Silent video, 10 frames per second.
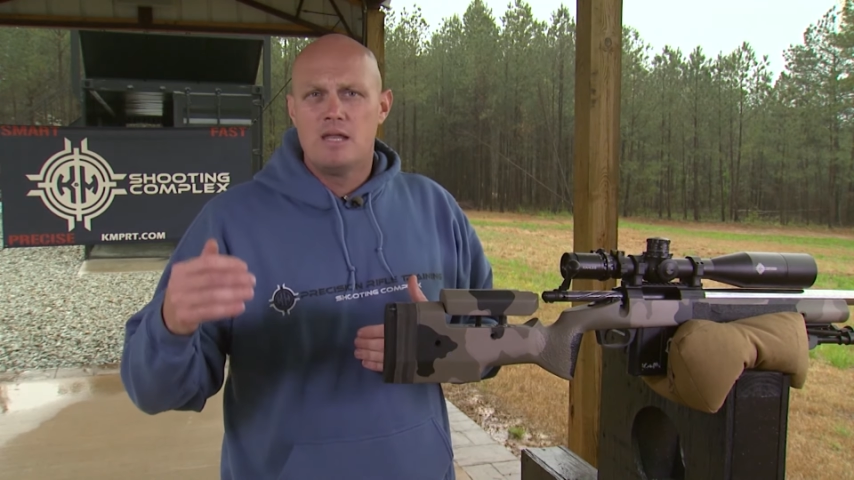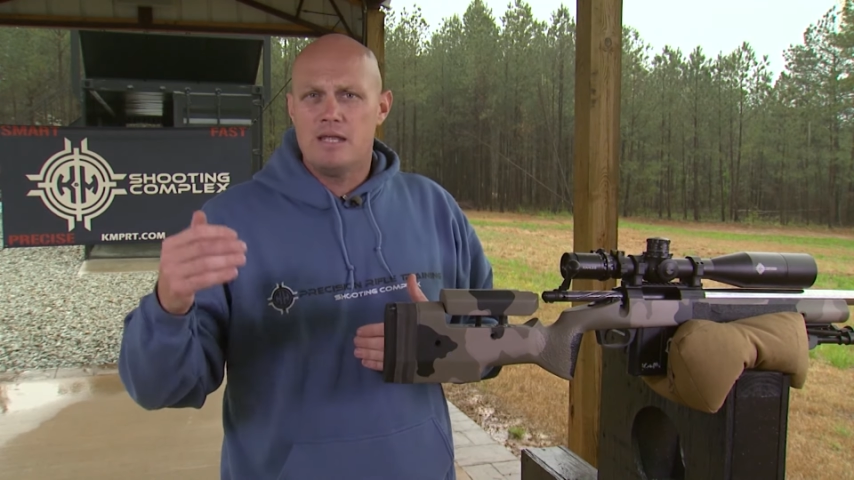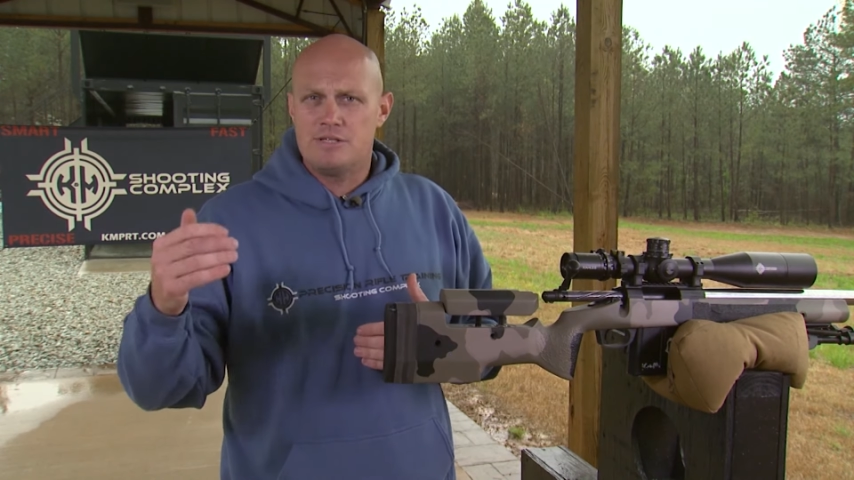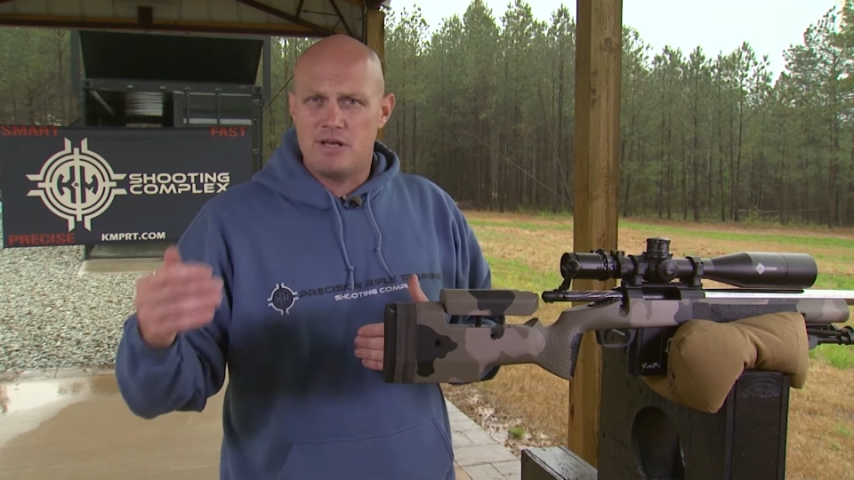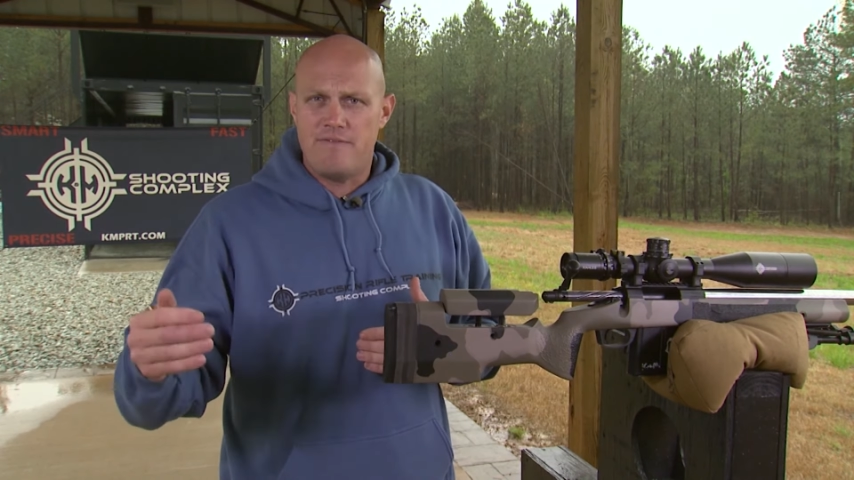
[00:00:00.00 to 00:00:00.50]

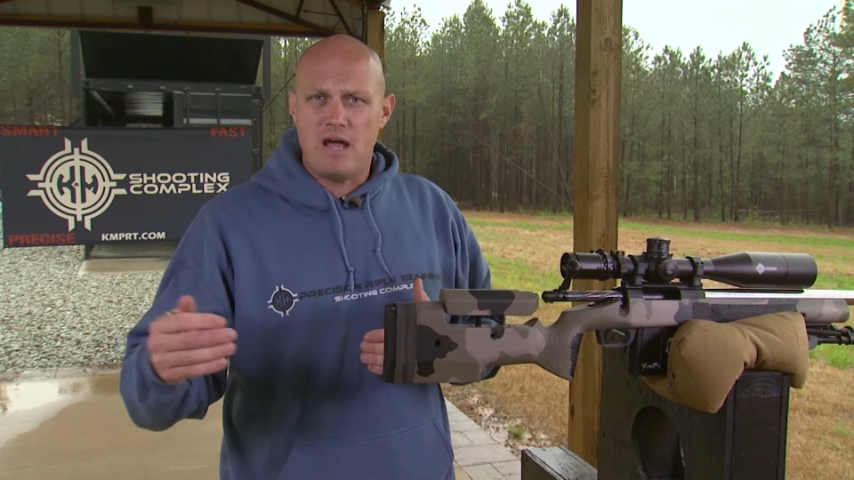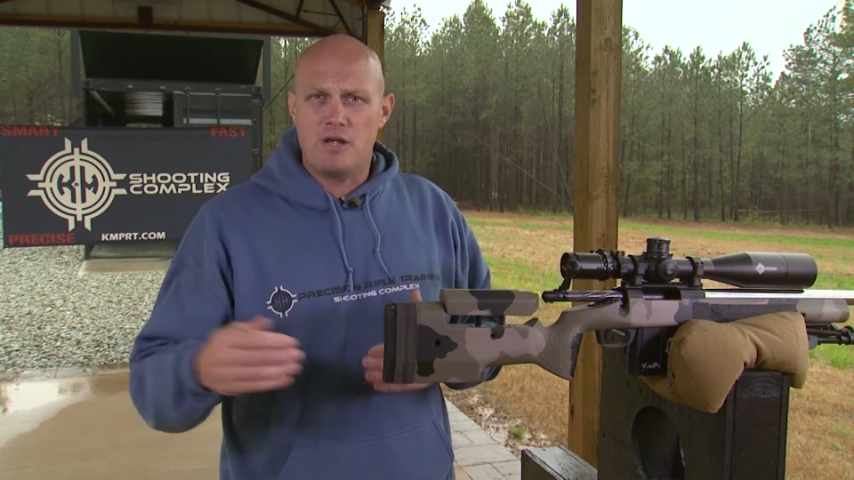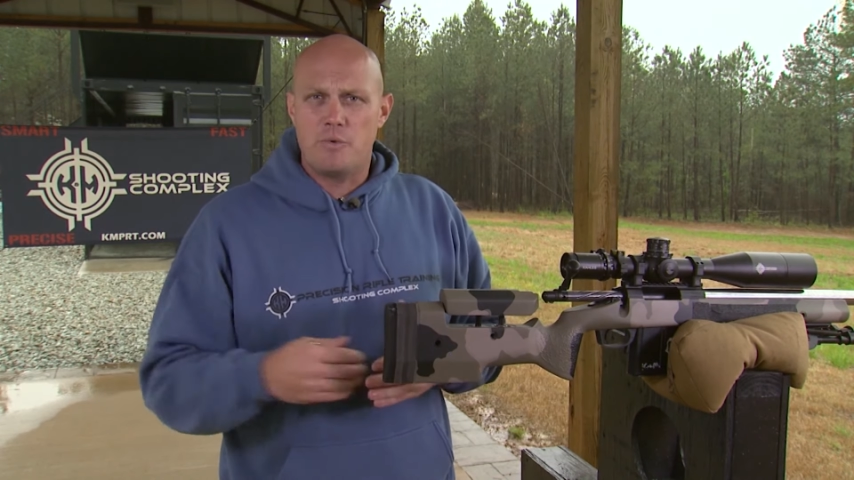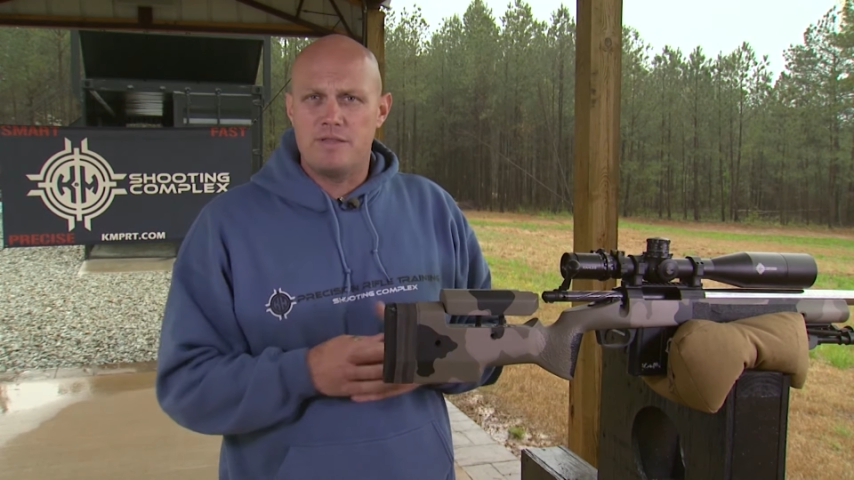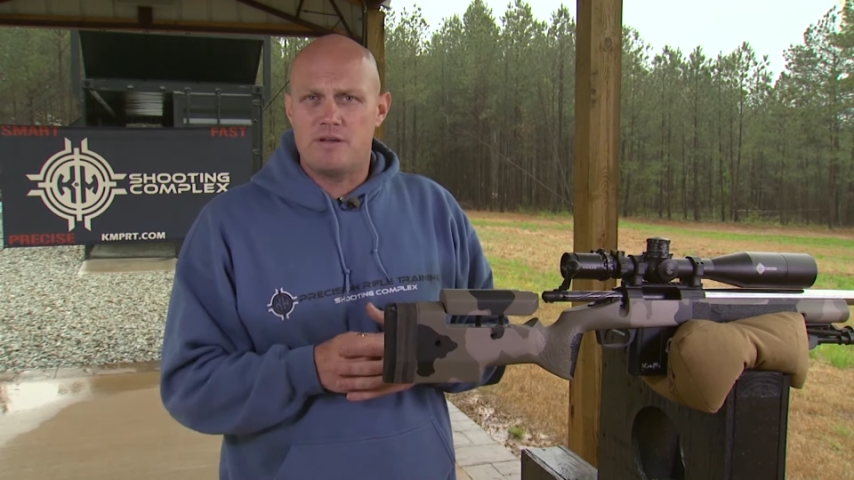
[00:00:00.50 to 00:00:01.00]
needs to
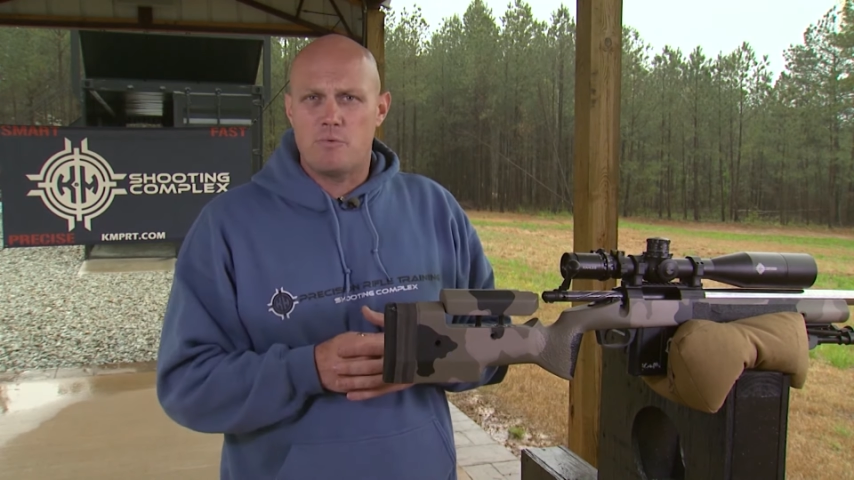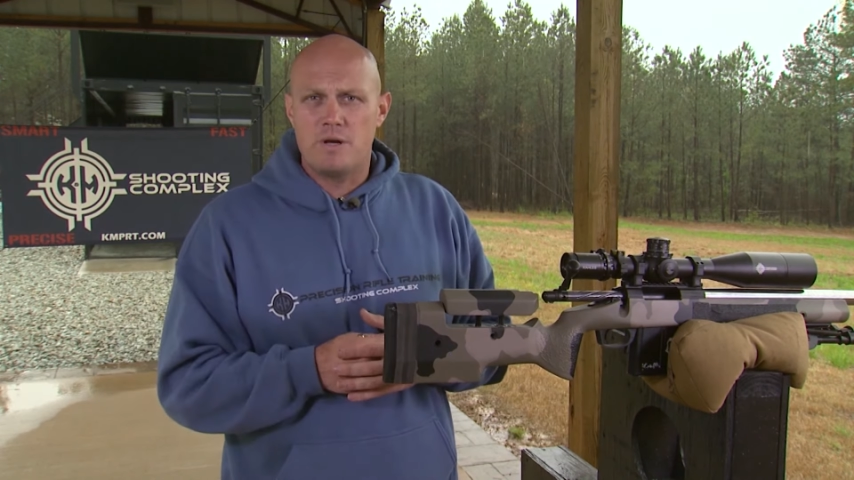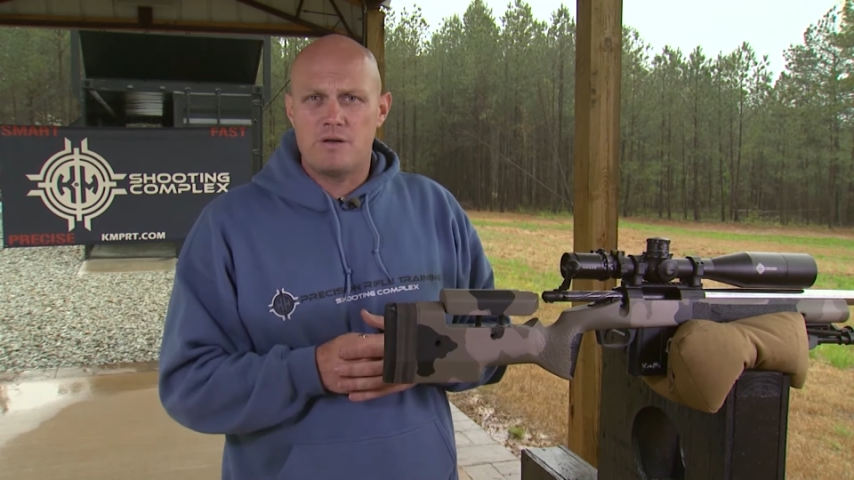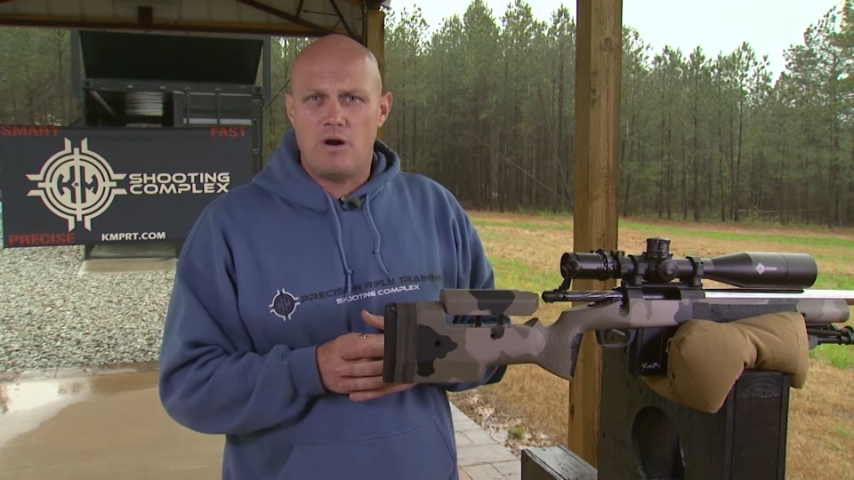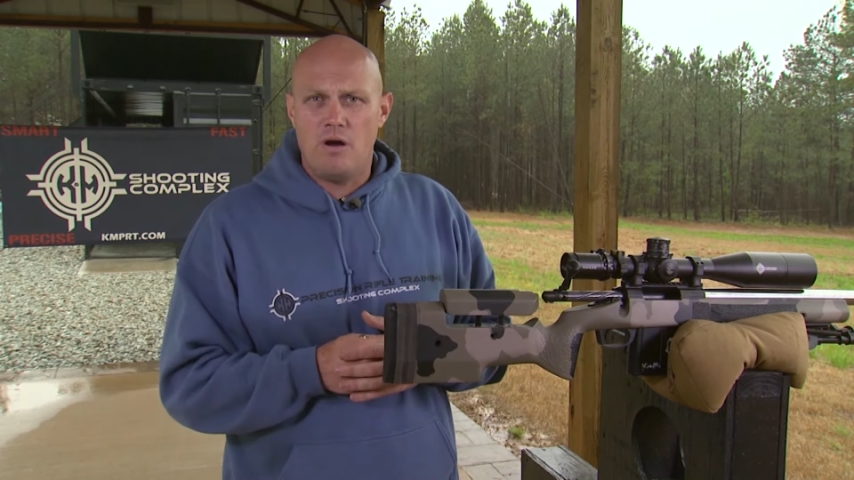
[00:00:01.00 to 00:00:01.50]
evaluate their
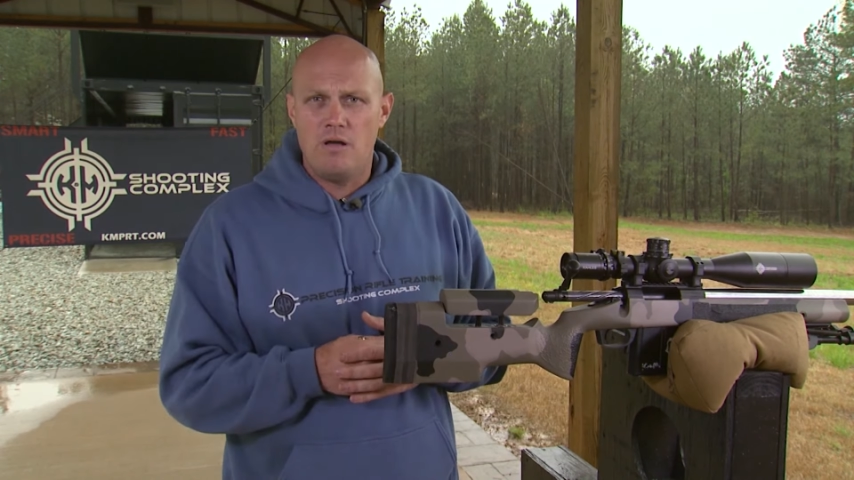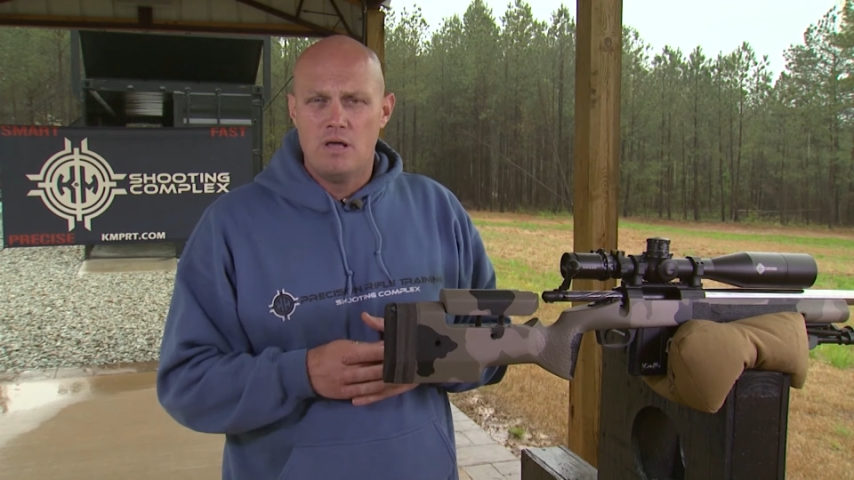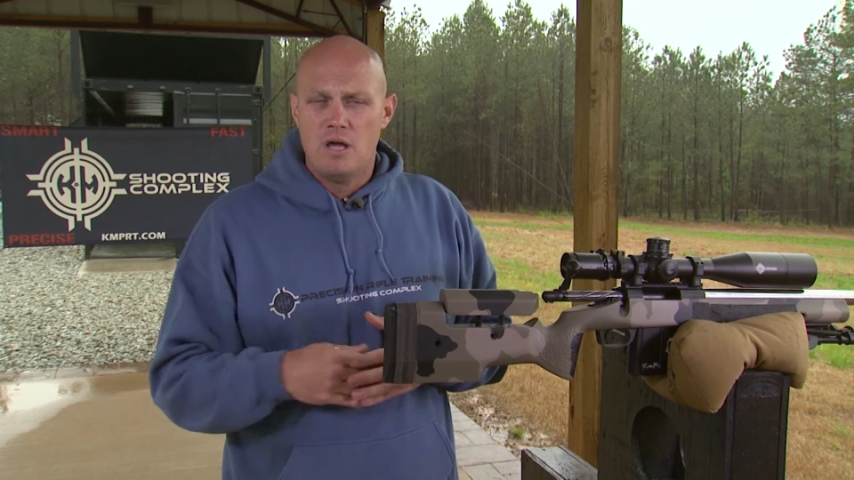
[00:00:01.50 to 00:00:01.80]
wind call,